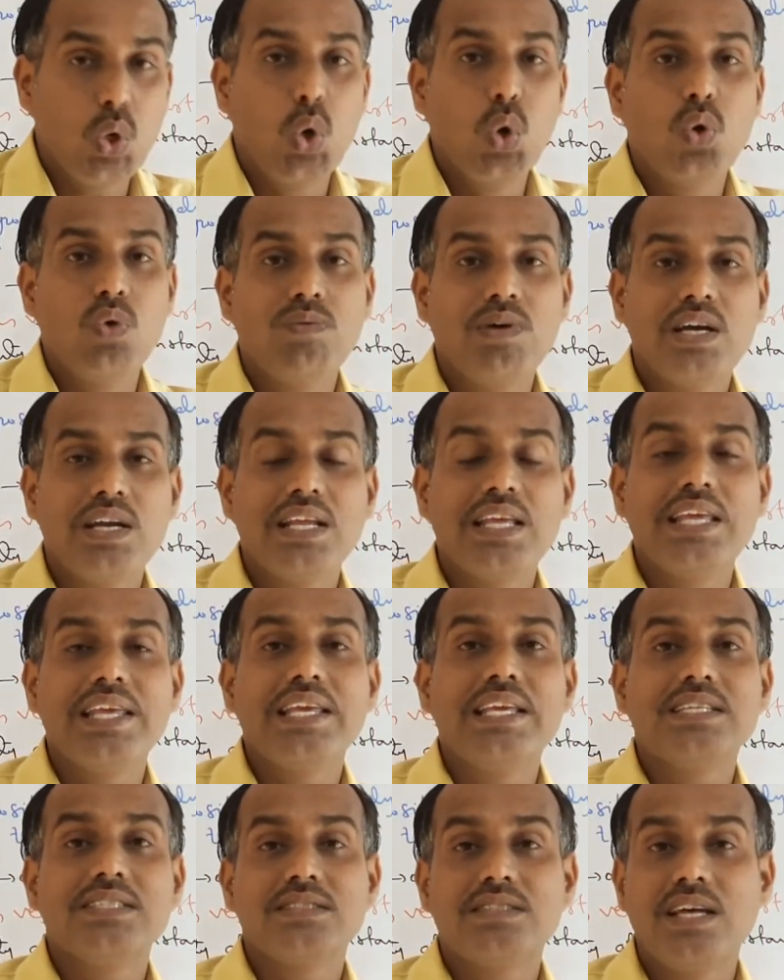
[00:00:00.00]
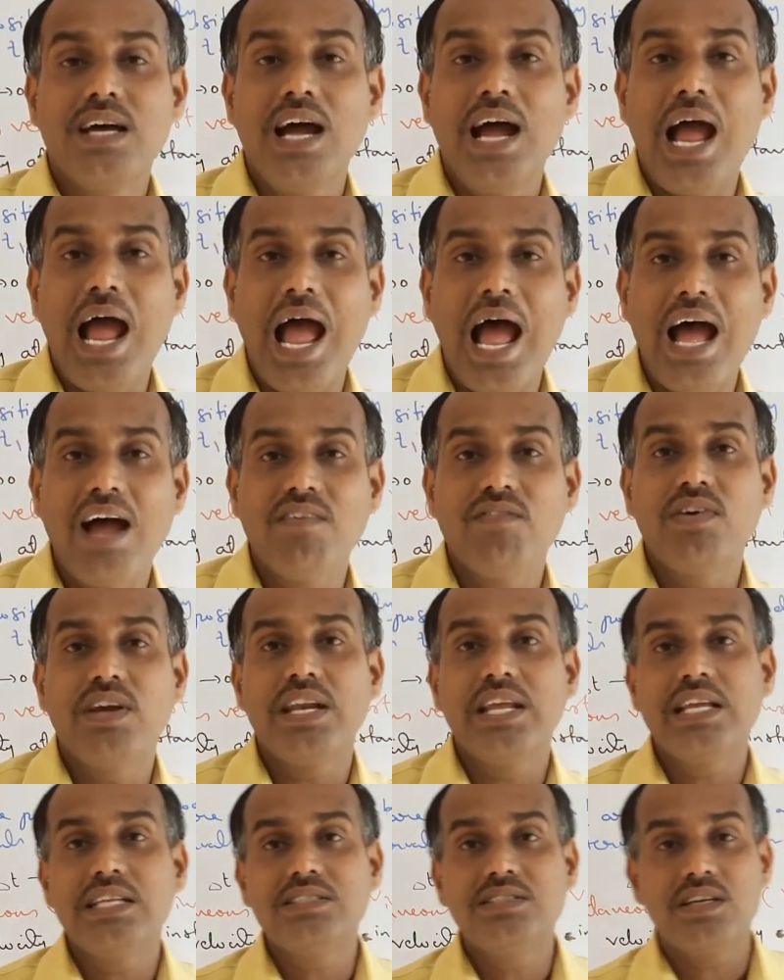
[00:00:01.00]
over is the
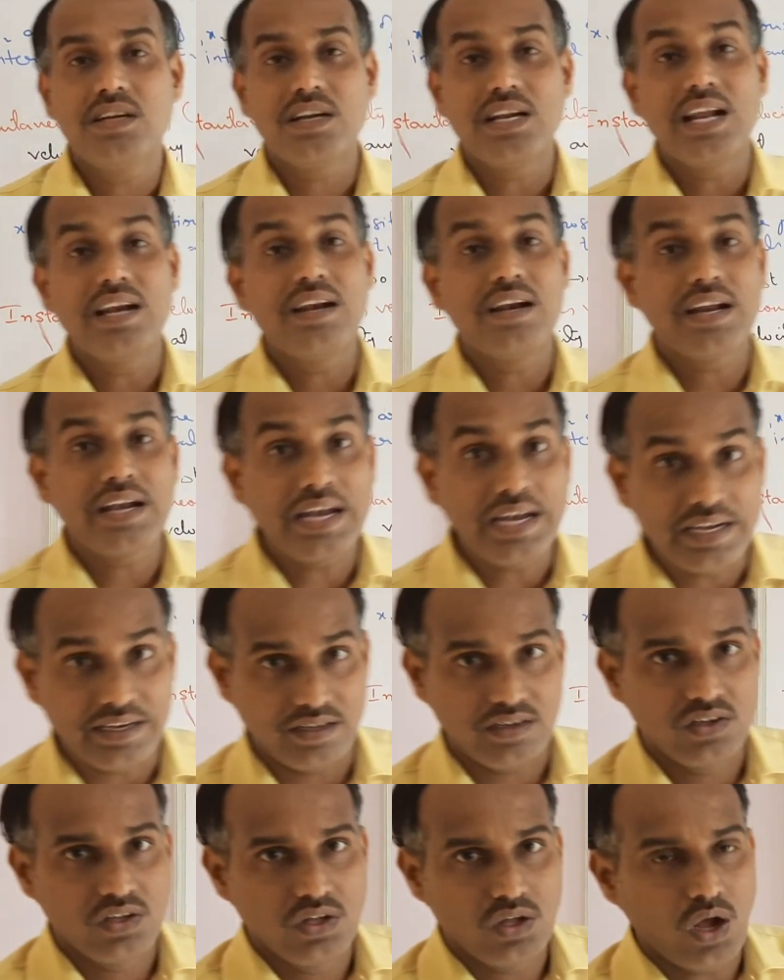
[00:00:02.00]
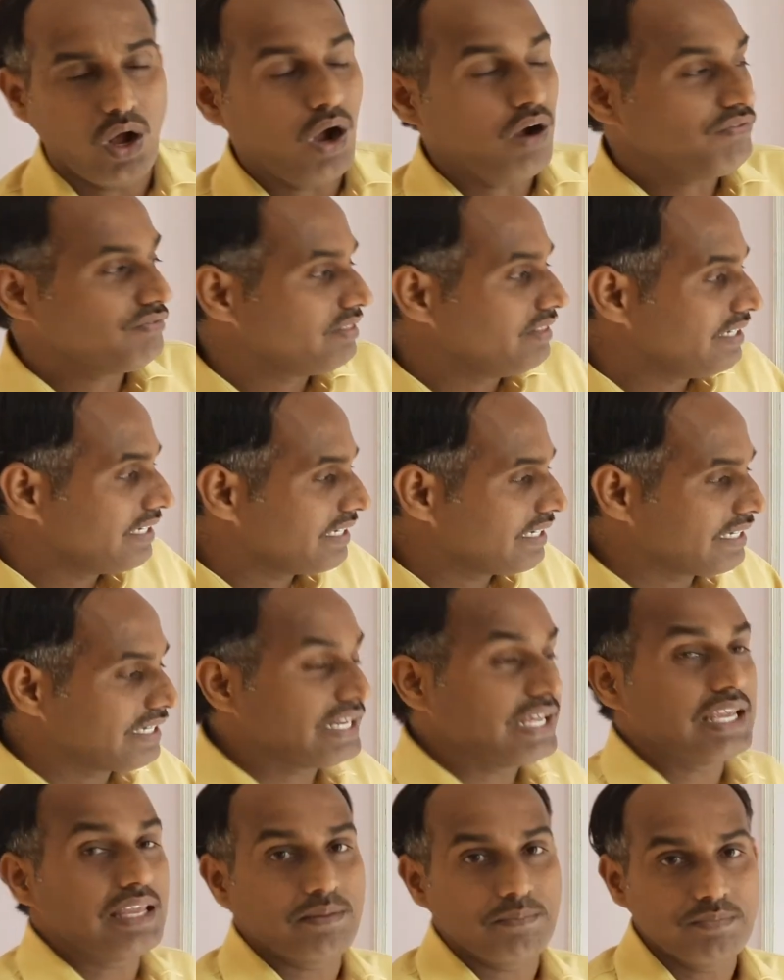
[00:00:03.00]
average run rate of the
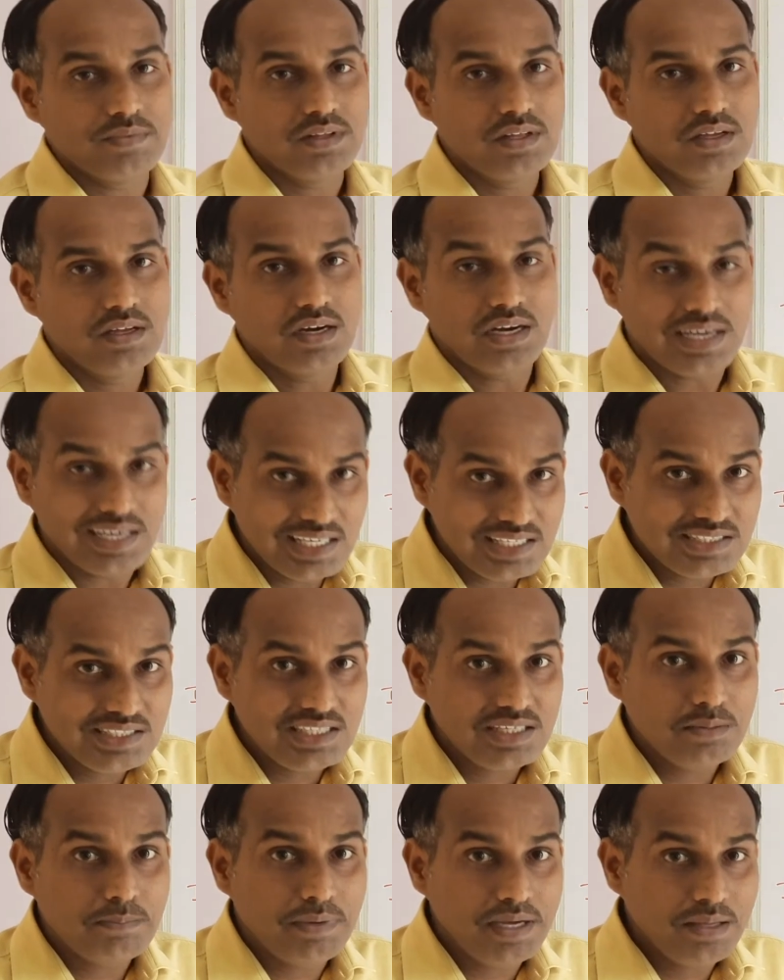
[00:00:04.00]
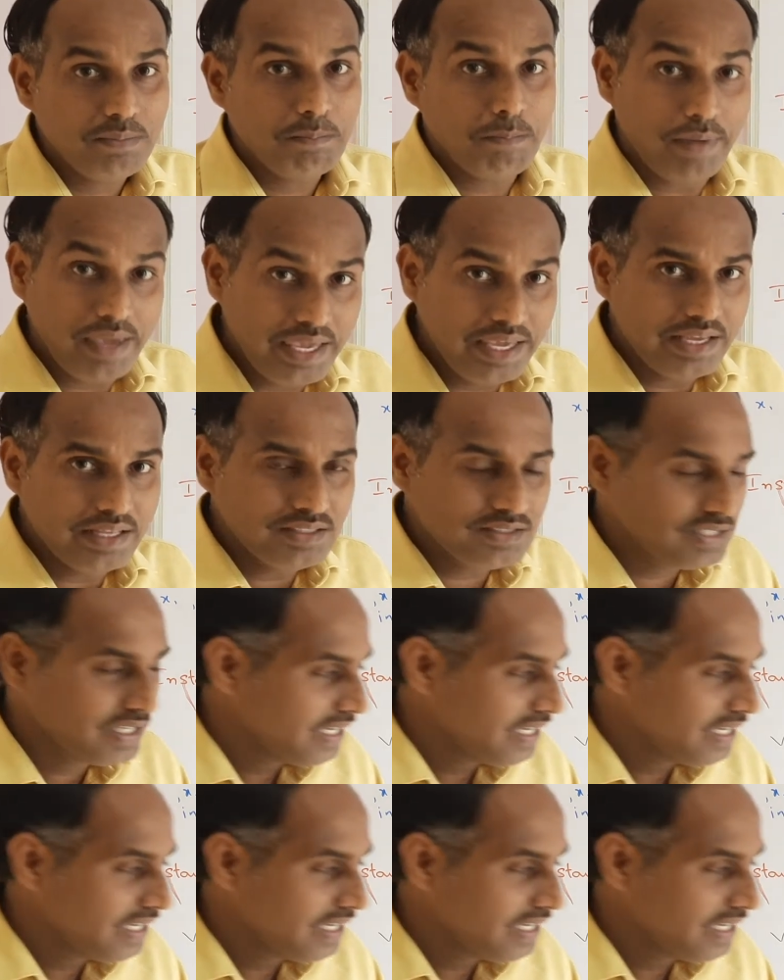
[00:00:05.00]
team. Does it by means